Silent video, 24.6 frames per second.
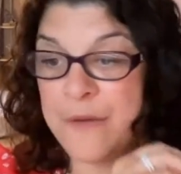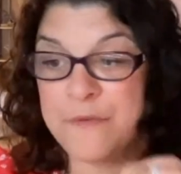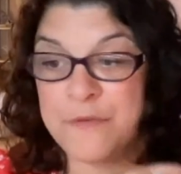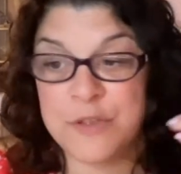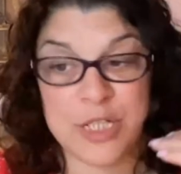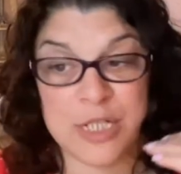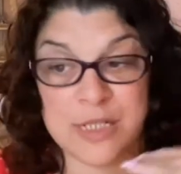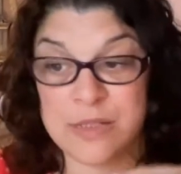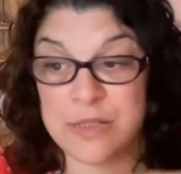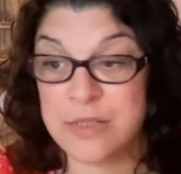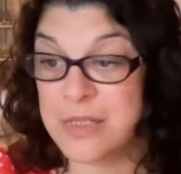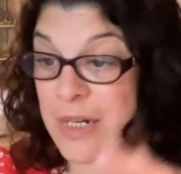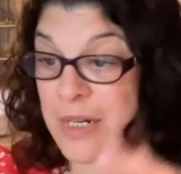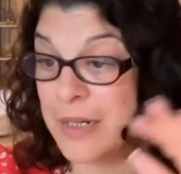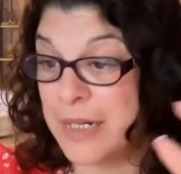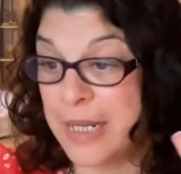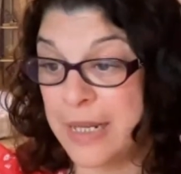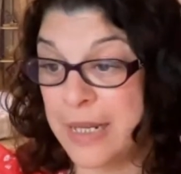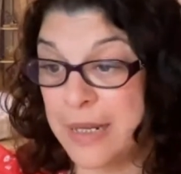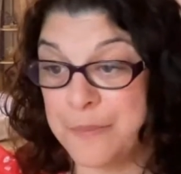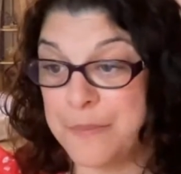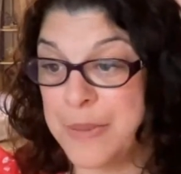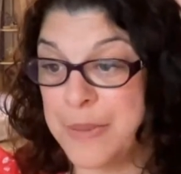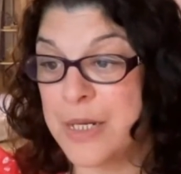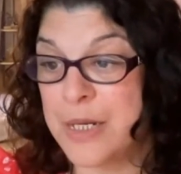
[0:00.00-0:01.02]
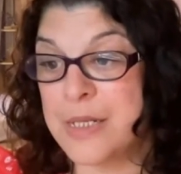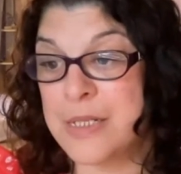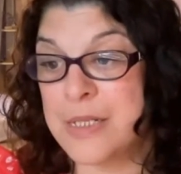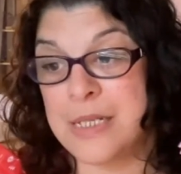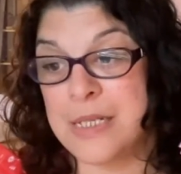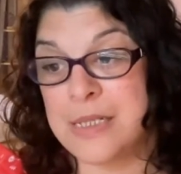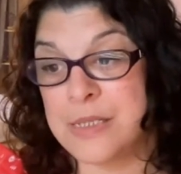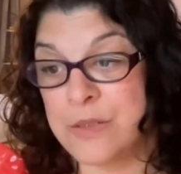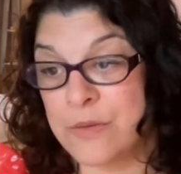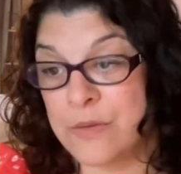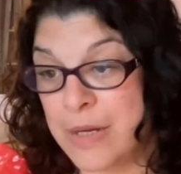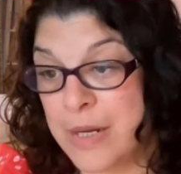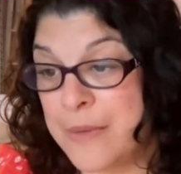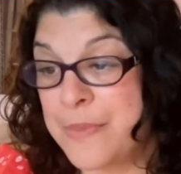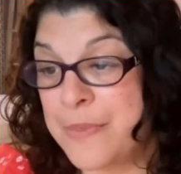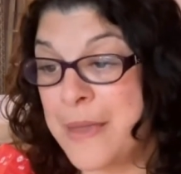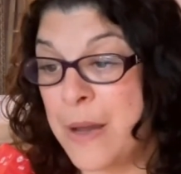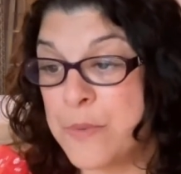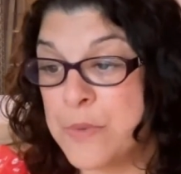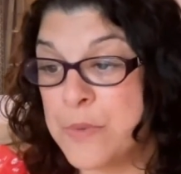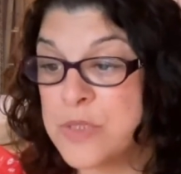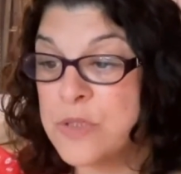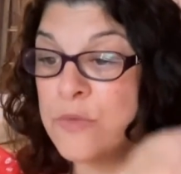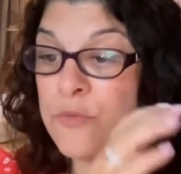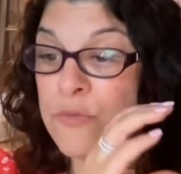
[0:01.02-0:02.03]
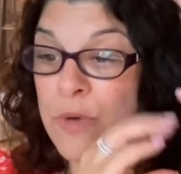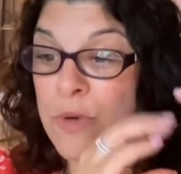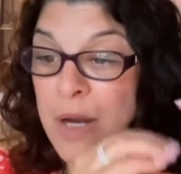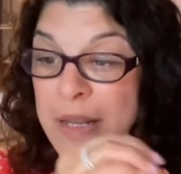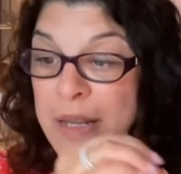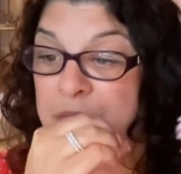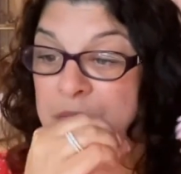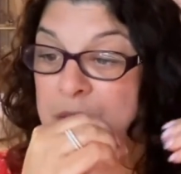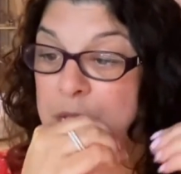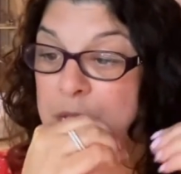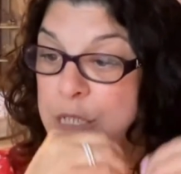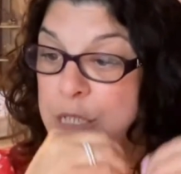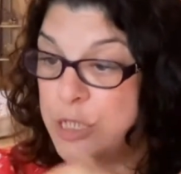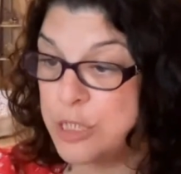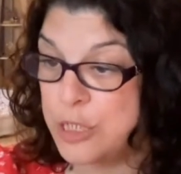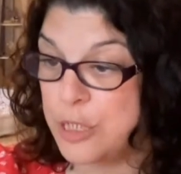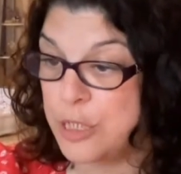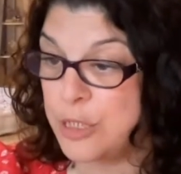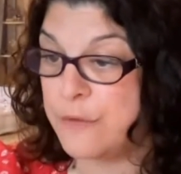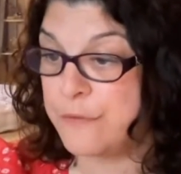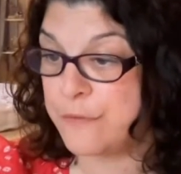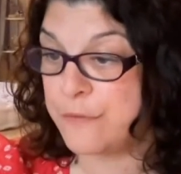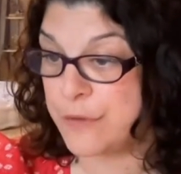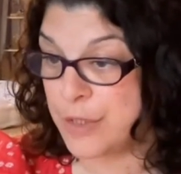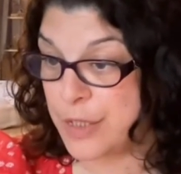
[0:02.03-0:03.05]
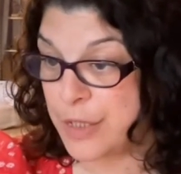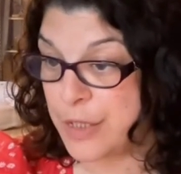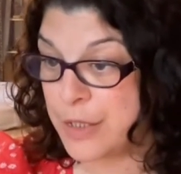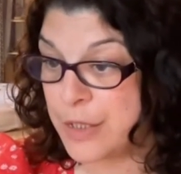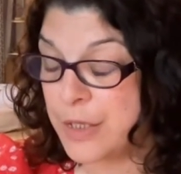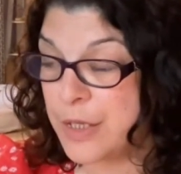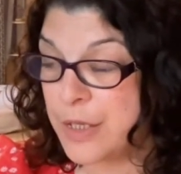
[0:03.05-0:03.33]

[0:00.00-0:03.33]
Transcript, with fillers: just done it because that was the right thing to do for